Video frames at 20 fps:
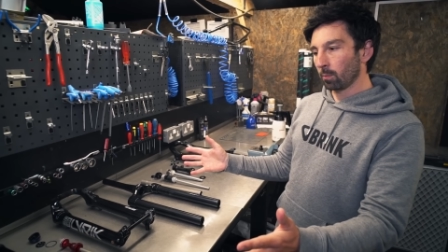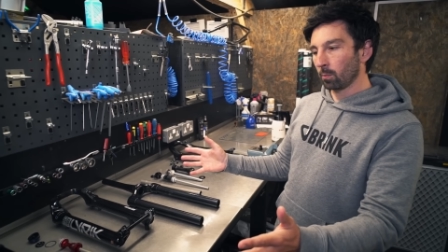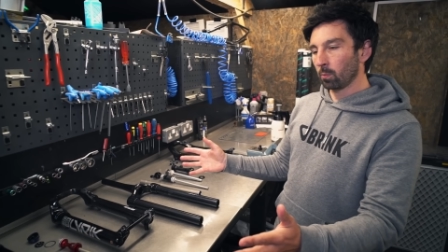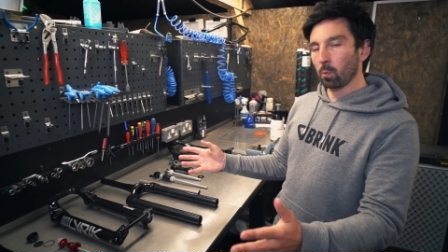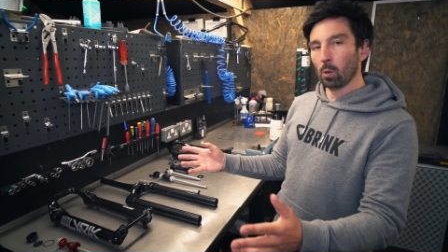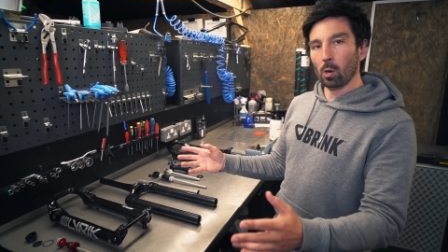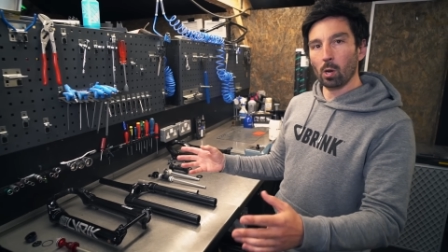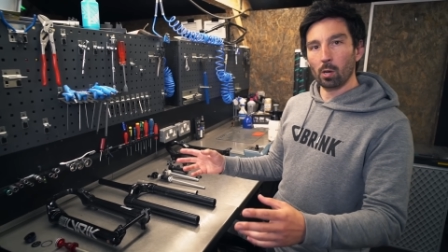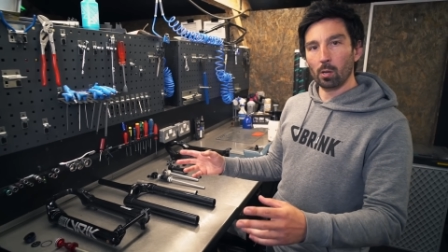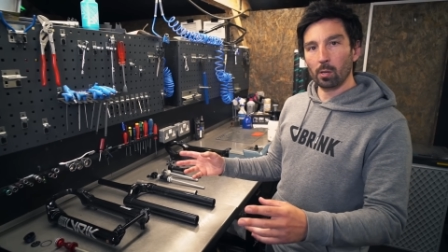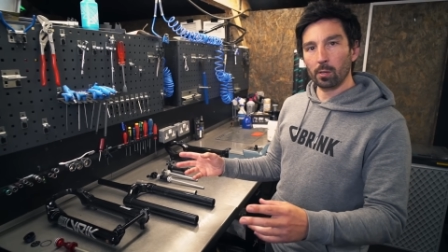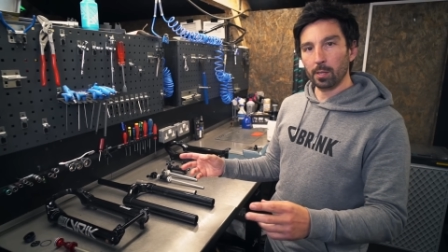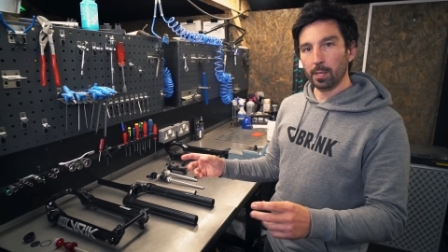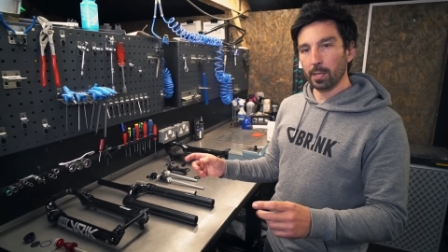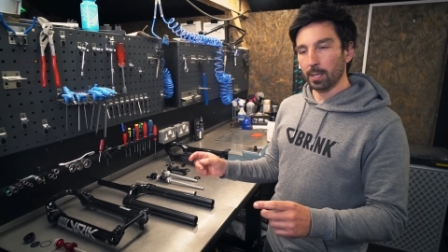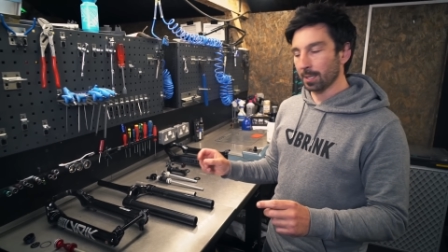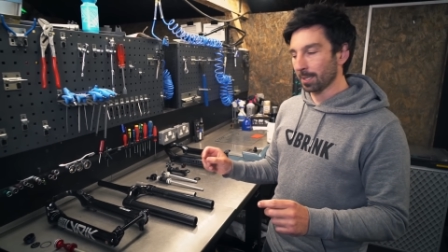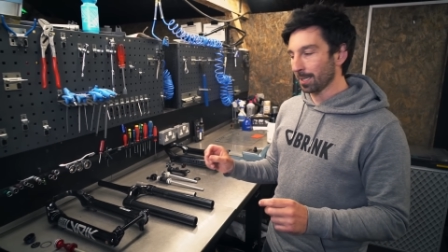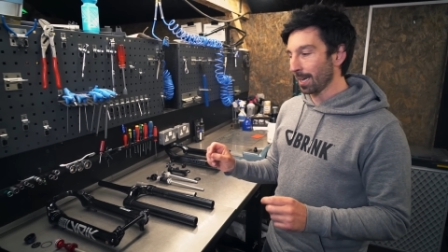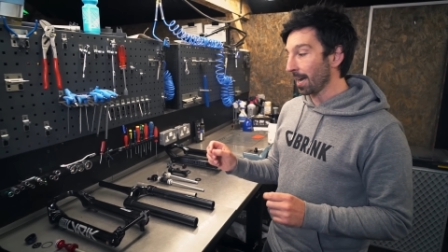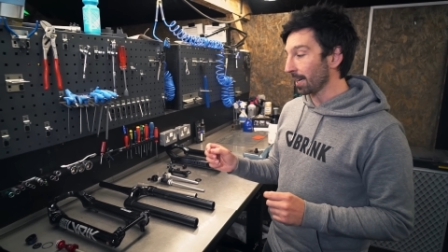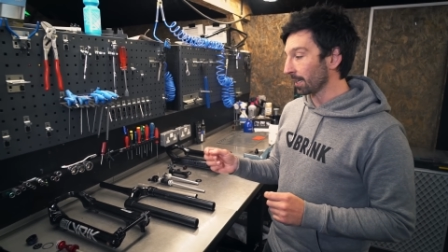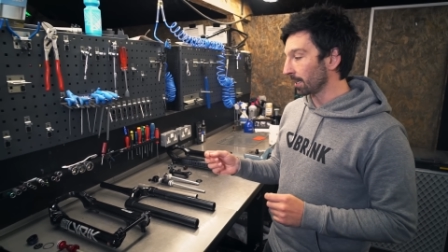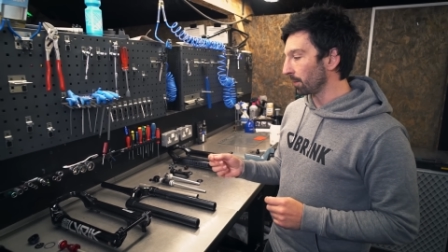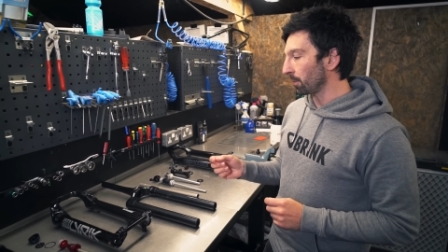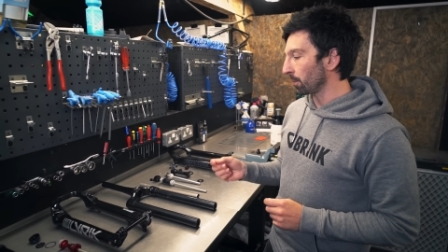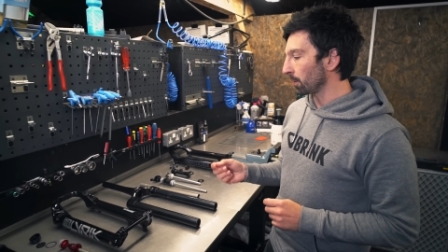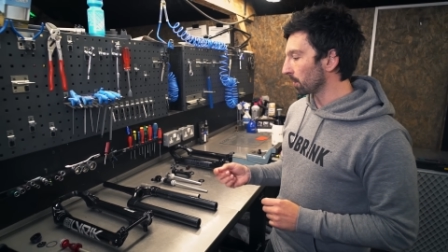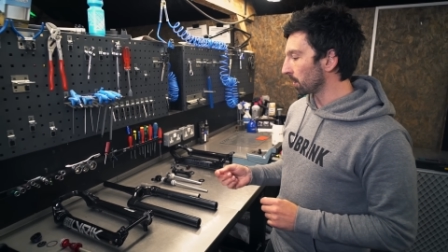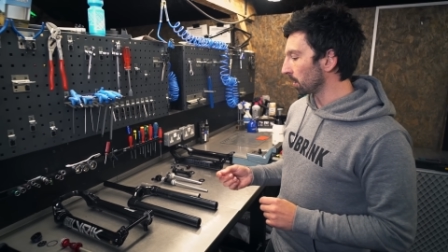what the exact
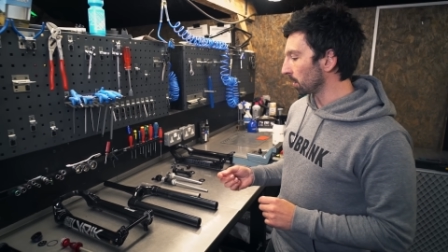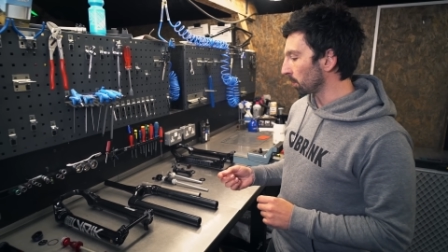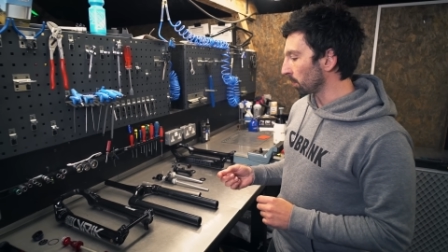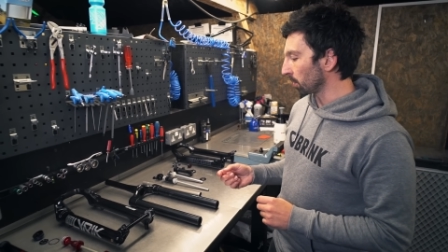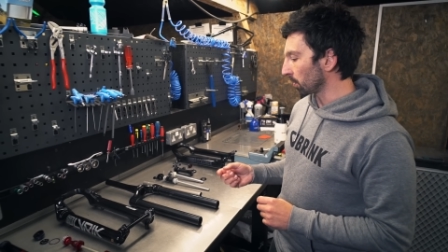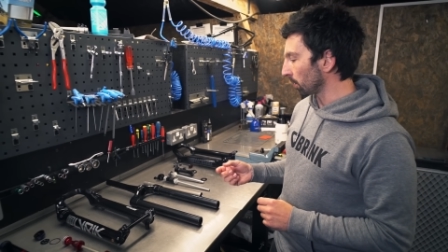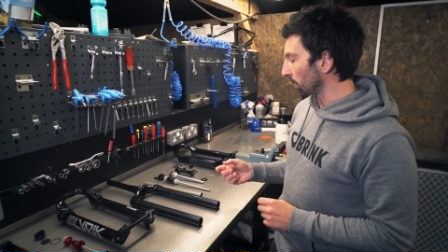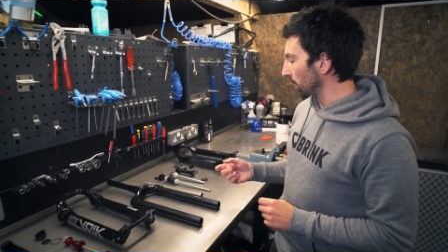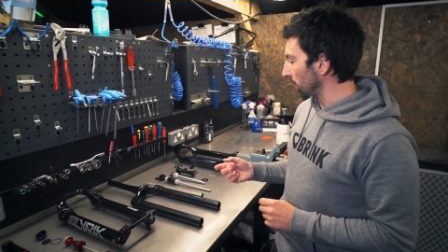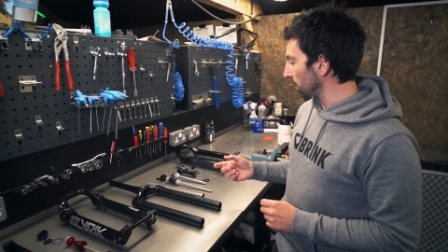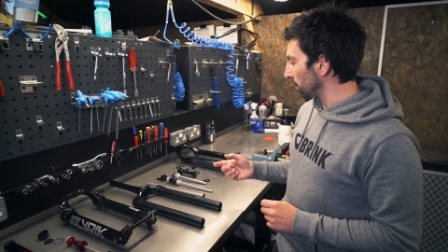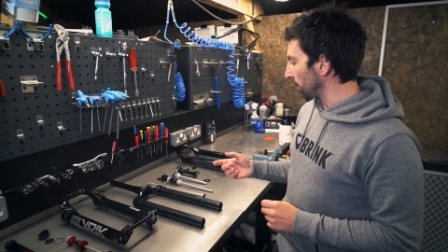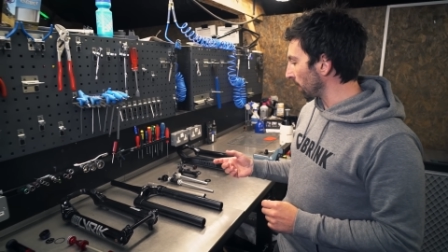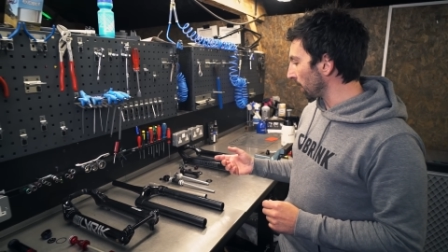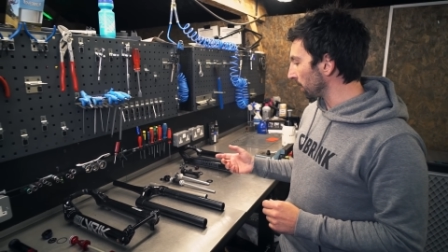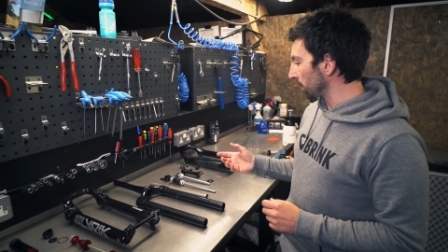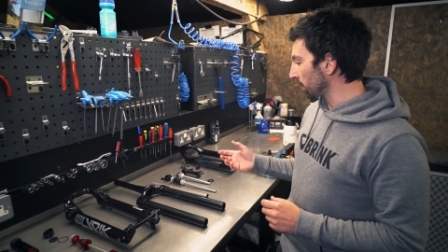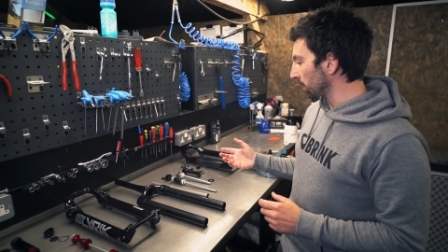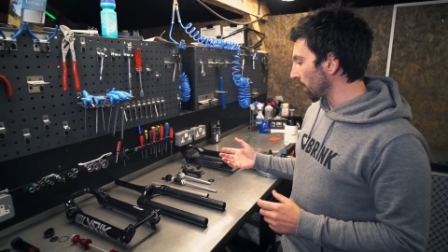difference is between them then.